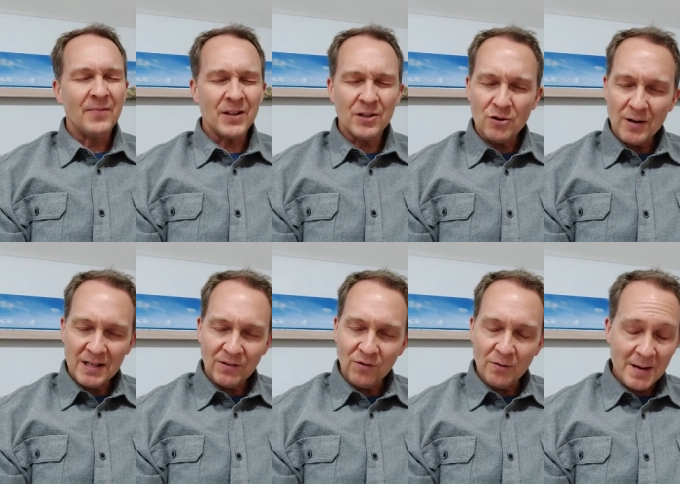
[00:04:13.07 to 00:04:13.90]
the
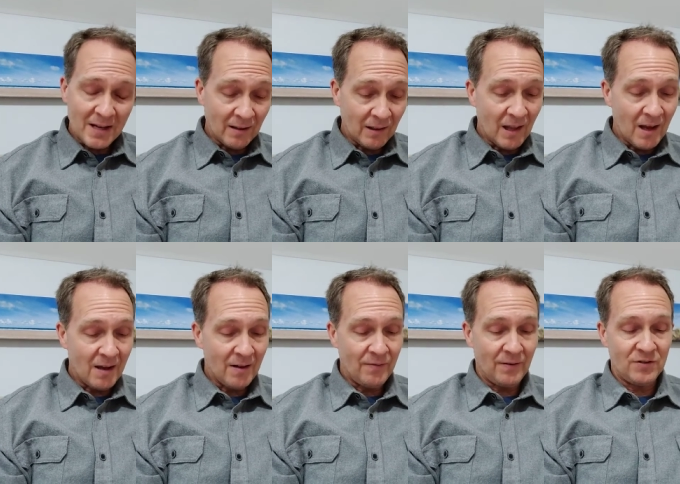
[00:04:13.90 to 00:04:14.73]
transforming
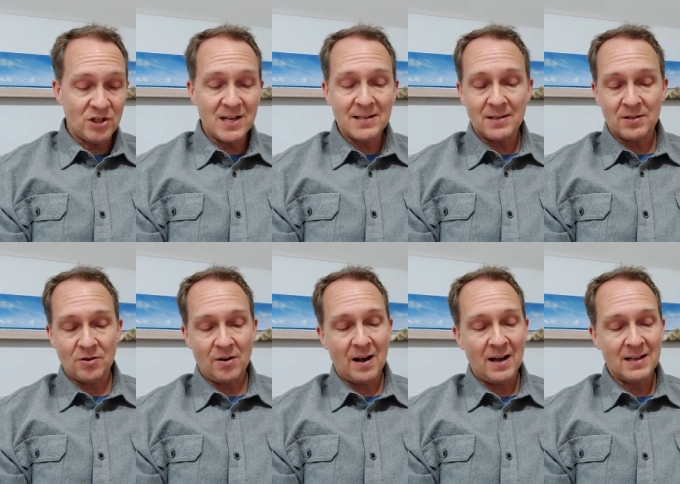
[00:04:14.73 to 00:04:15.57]
love of Jesus
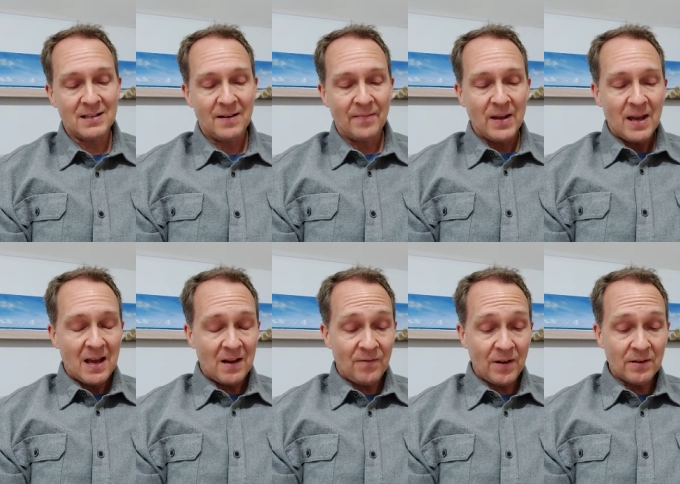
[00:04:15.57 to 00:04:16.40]
Christ.
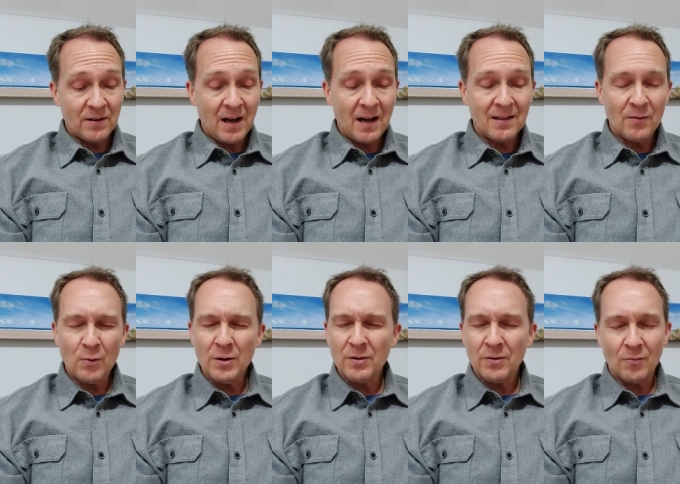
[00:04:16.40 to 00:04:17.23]
And Father God, that
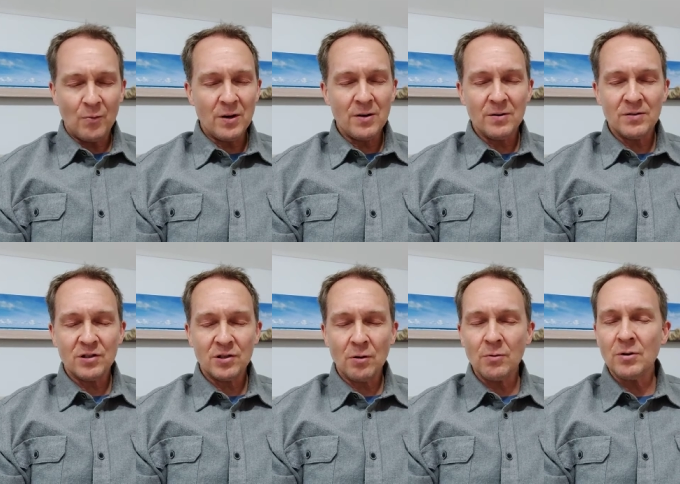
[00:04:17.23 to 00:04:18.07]
we're we're
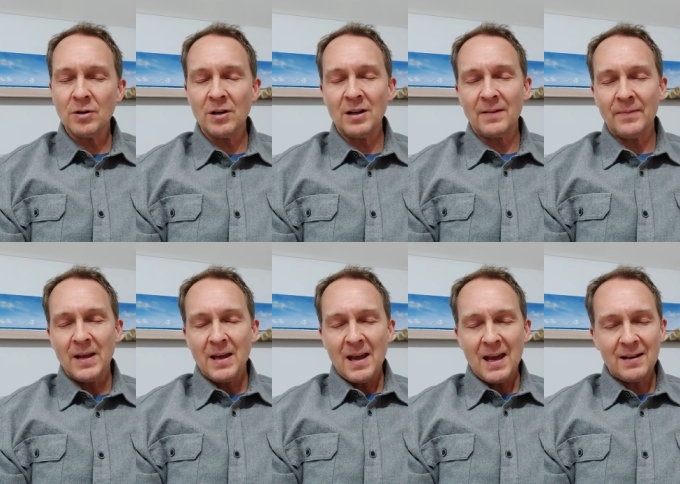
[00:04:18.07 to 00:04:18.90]
so good
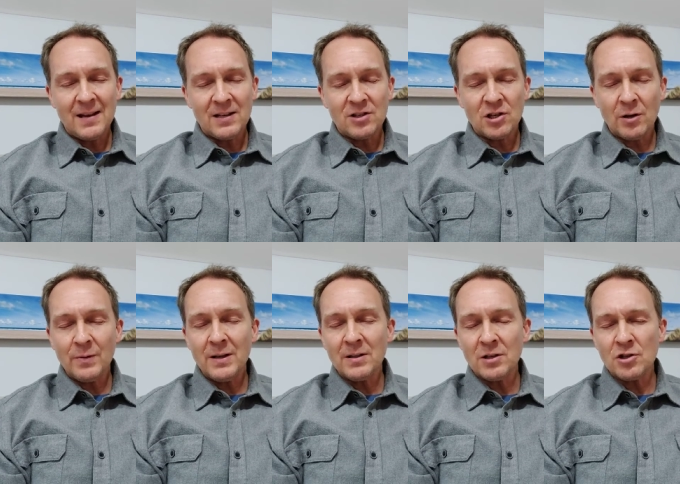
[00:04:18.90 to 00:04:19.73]
at, at
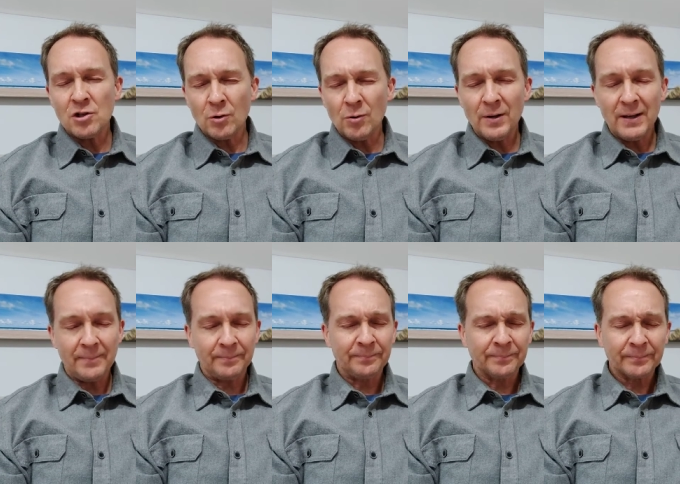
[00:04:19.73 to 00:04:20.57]
showing the joy
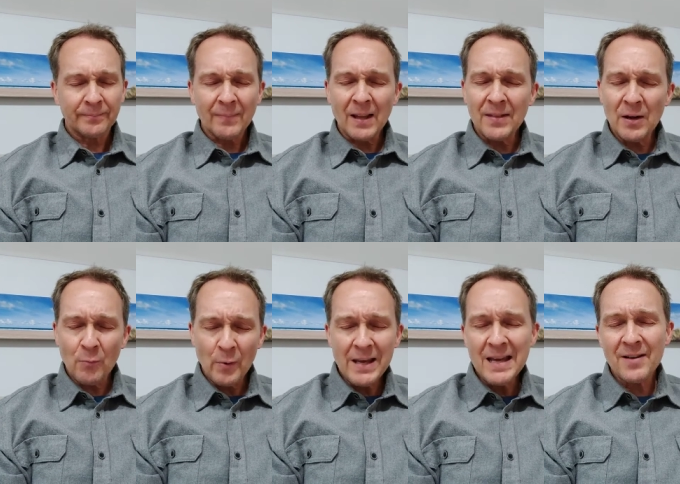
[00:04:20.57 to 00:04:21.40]

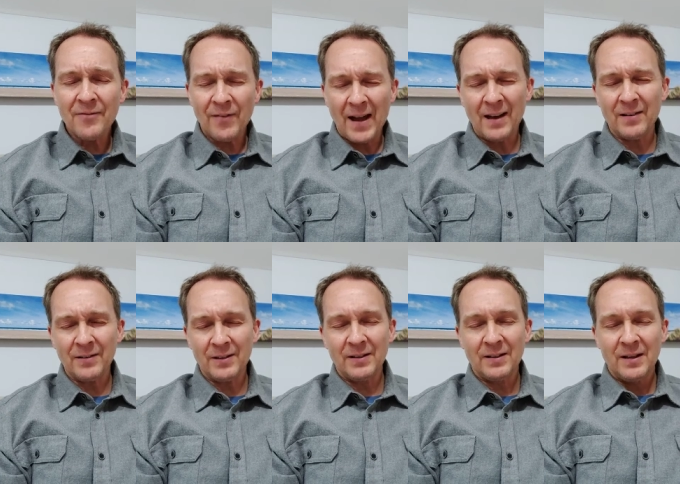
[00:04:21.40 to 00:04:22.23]
that we have
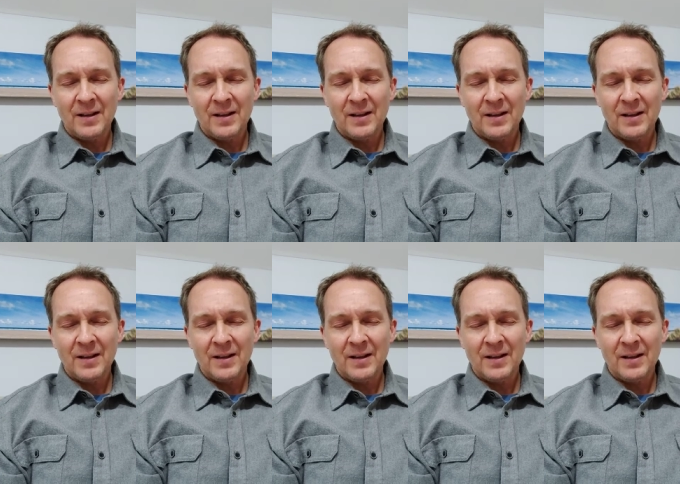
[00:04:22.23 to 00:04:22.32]
found